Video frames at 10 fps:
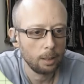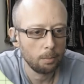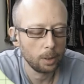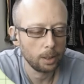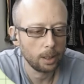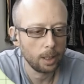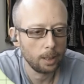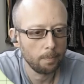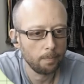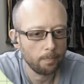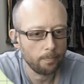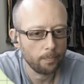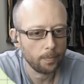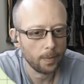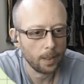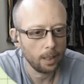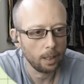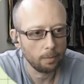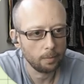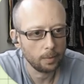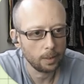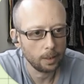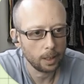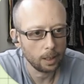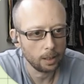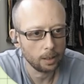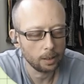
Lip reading: But you can't.